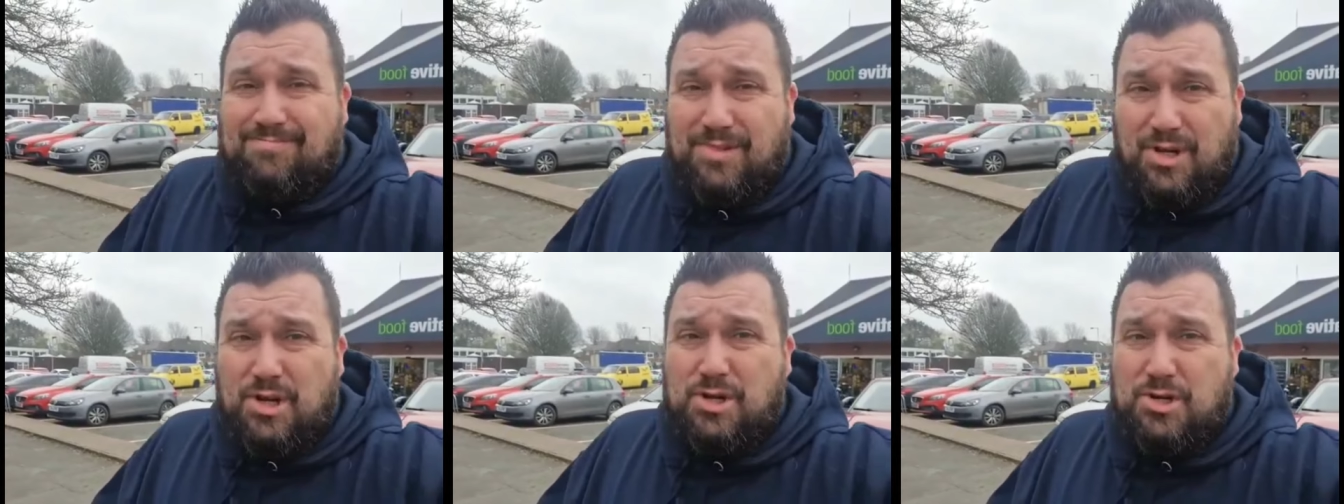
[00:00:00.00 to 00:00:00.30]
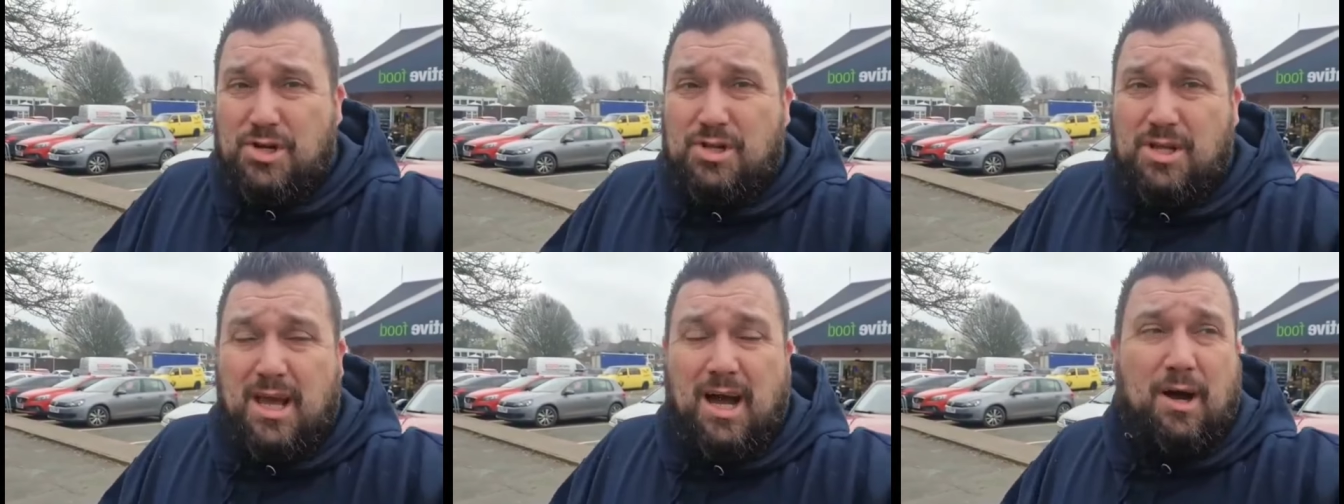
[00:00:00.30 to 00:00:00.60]
you
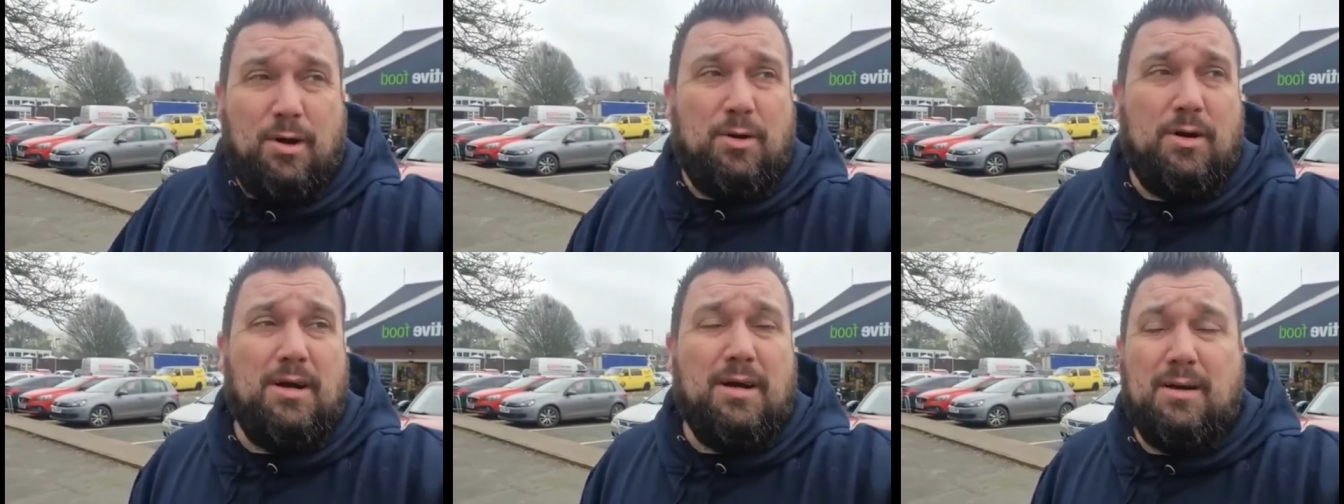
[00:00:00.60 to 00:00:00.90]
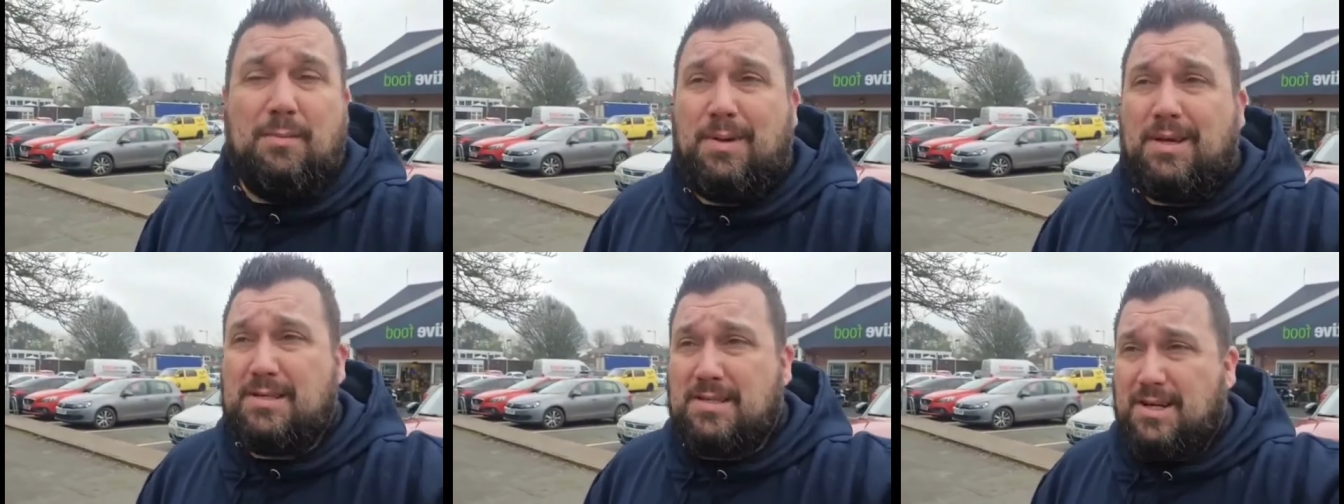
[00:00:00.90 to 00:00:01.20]
should go
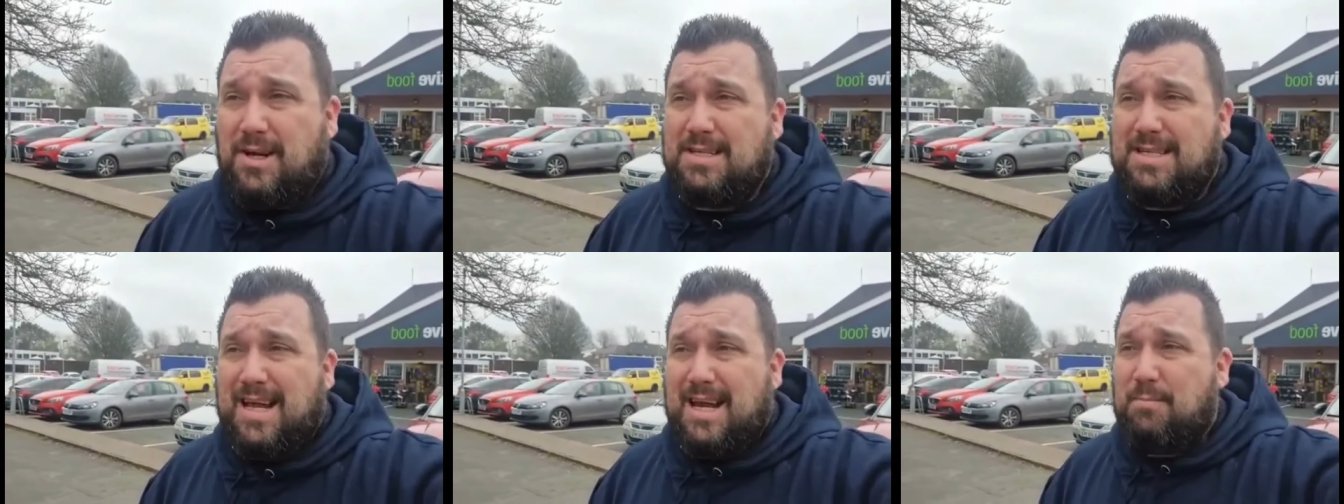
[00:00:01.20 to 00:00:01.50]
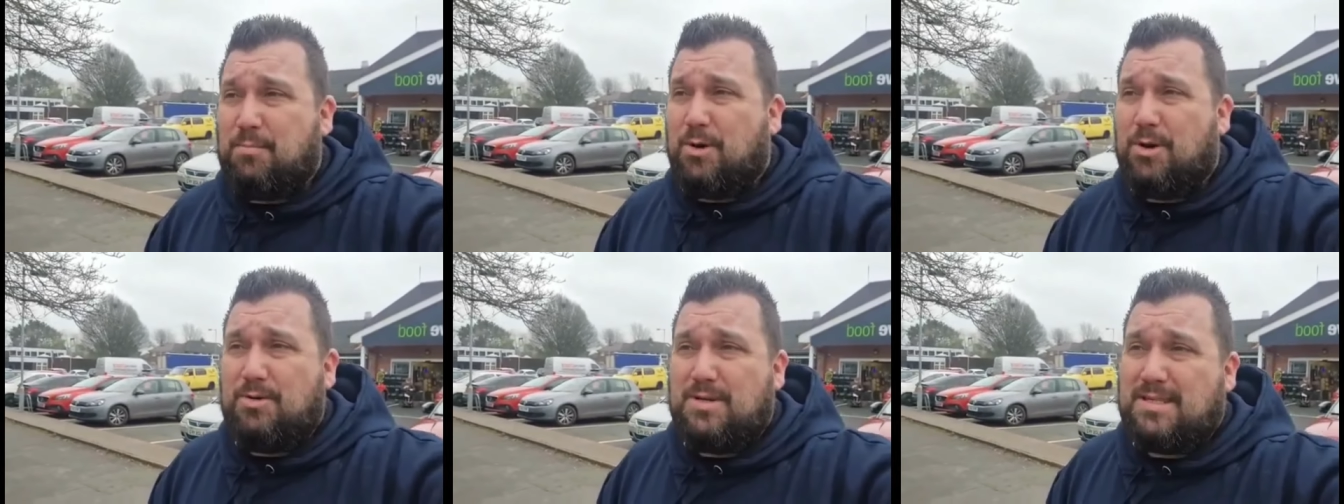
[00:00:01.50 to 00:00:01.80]
because
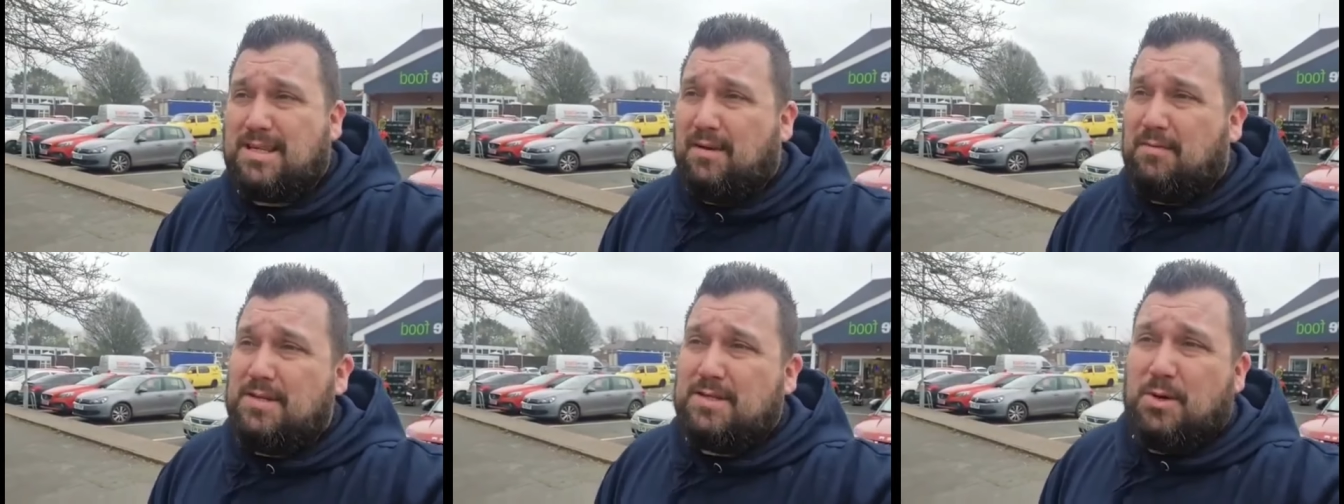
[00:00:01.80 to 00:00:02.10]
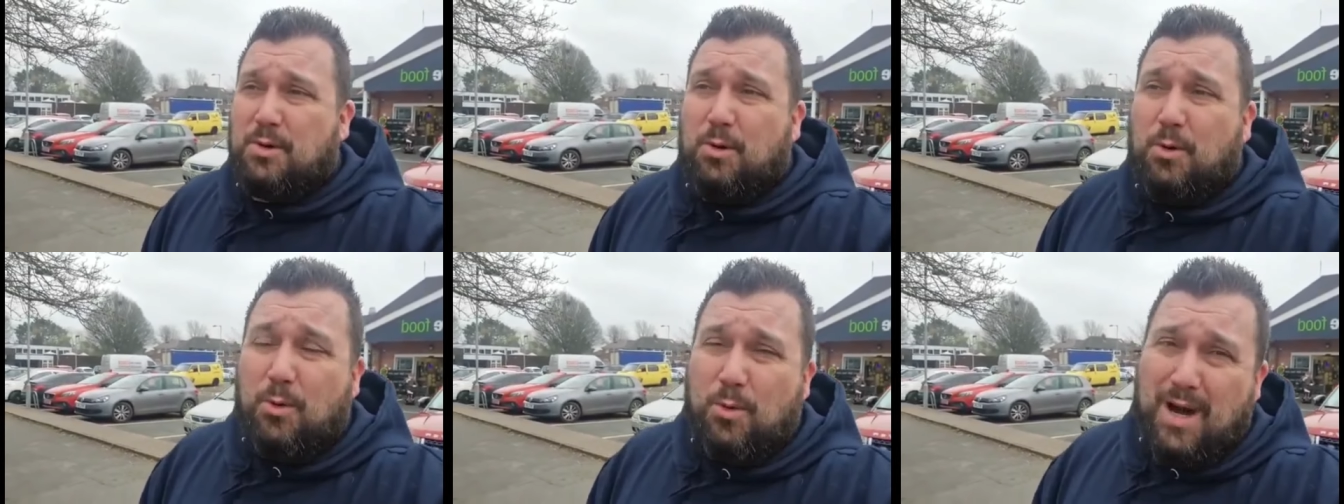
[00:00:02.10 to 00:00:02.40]
Titanic Brewery stuff
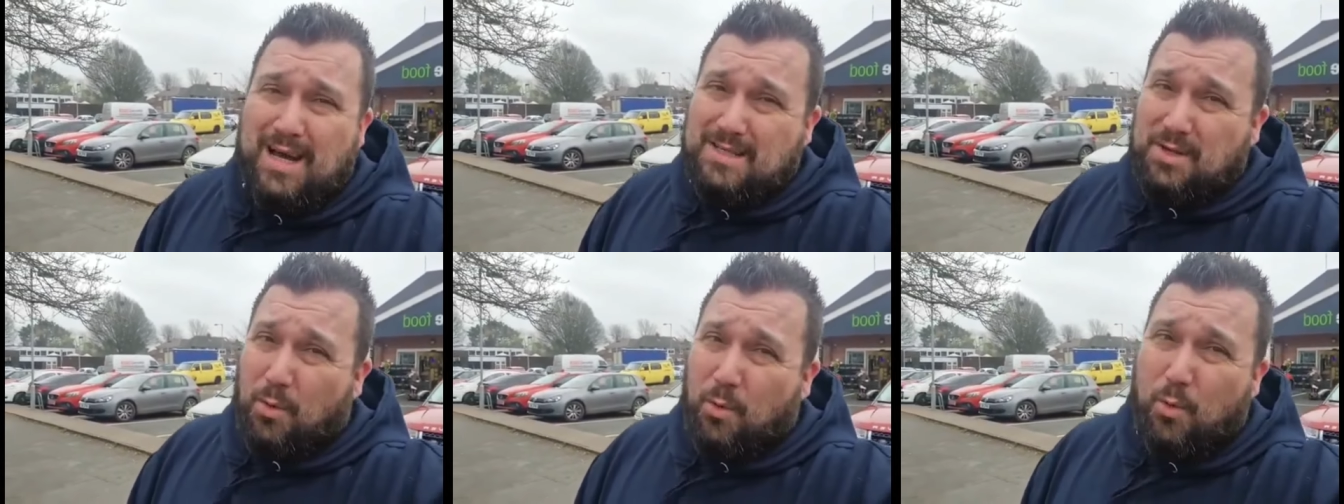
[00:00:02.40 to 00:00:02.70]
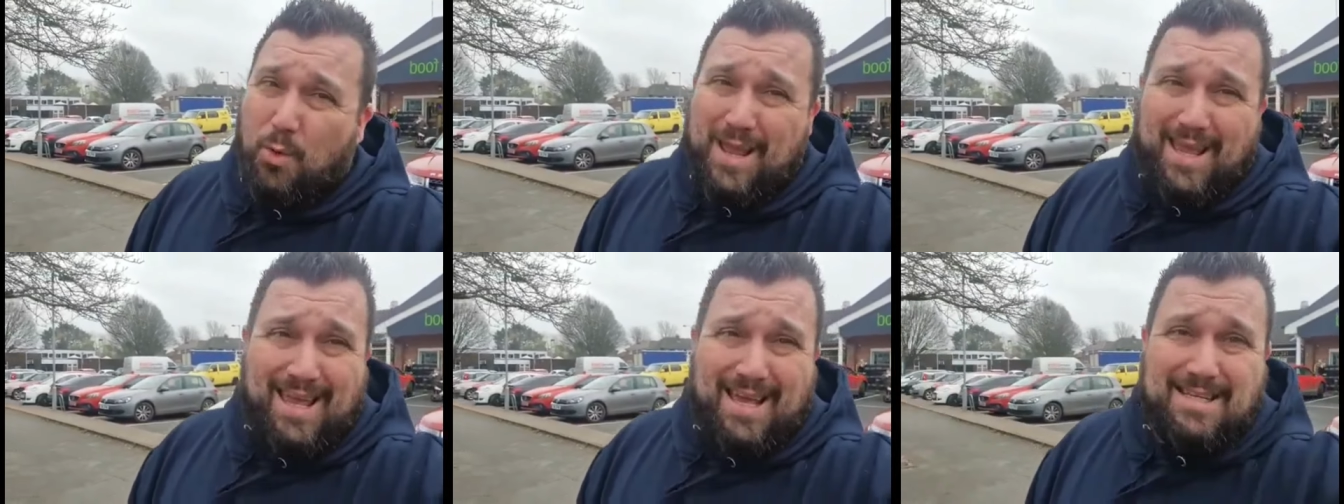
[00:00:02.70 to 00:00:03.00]
is always
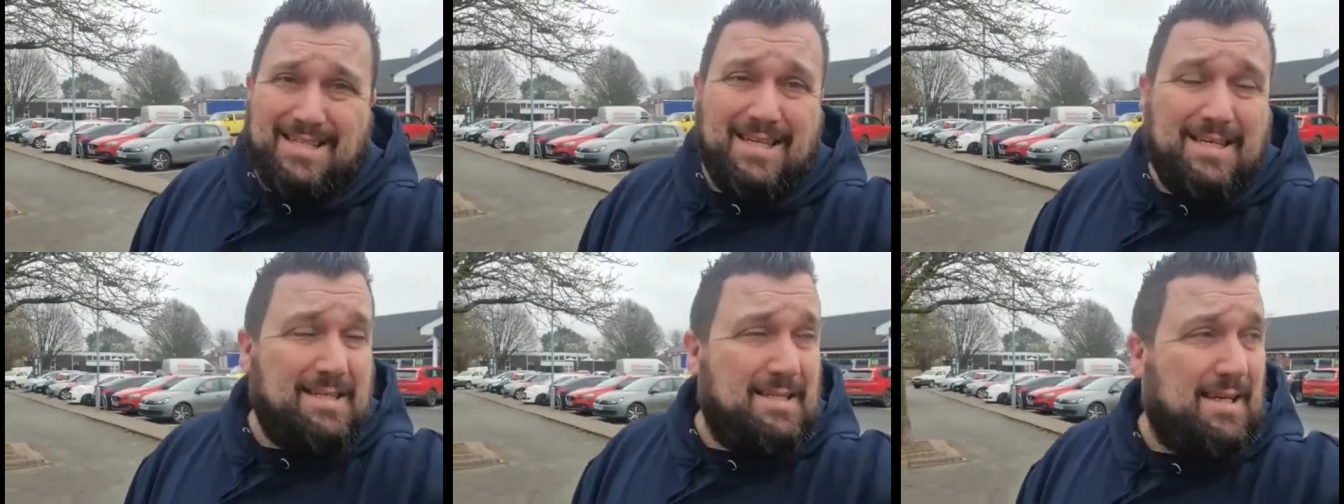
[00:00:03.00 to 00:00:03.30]
wicked.